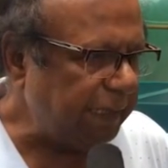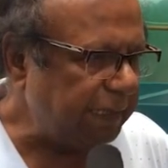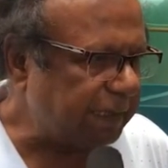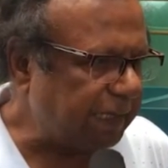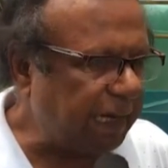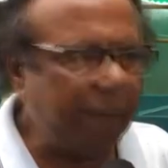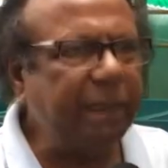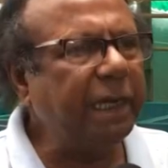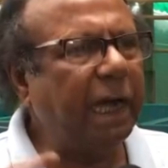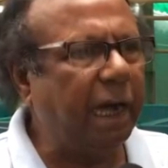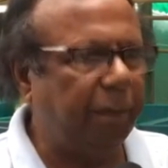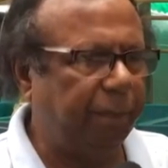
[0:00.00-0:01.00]
is coming
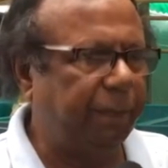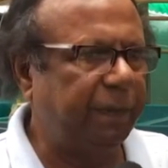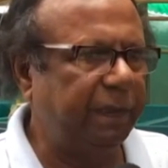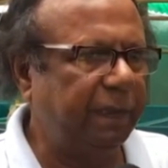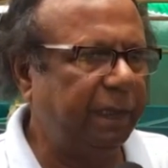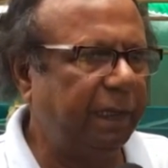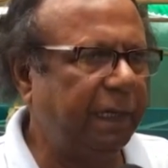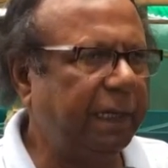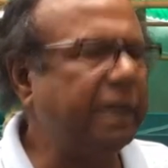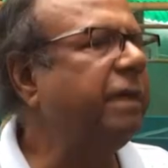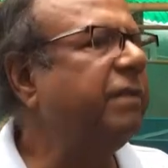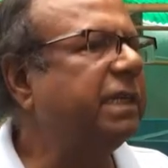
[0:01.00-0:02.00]
up in
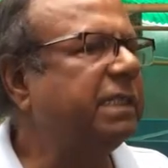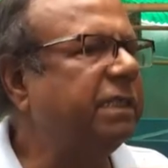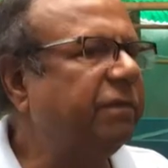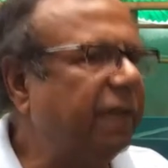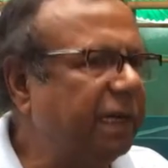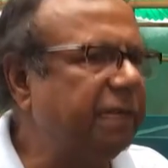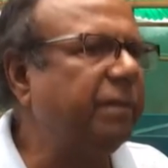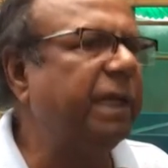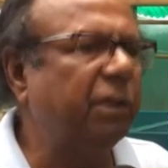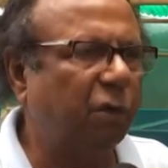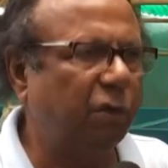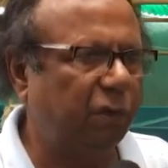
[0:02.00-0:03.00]
diversified
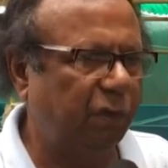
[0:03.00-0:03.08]
method.